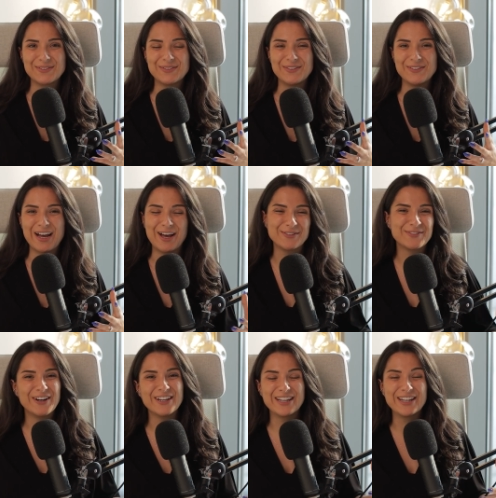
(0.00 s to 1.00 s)
to have
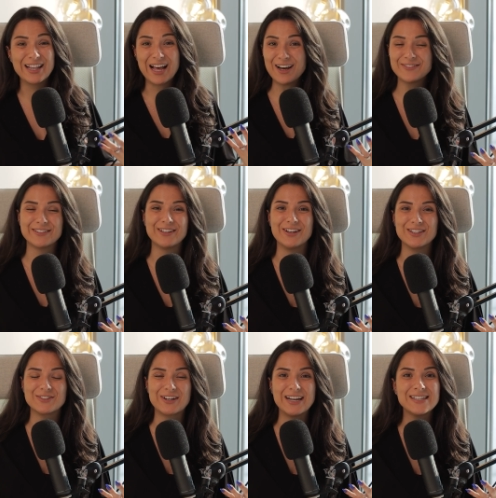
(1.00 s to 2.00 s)
fun and laugh a
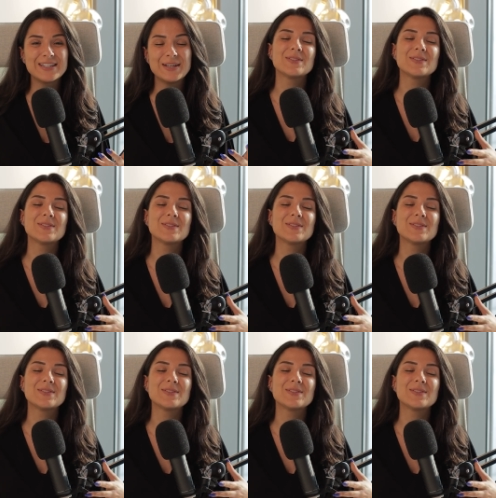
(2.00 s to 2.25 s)
lot, right?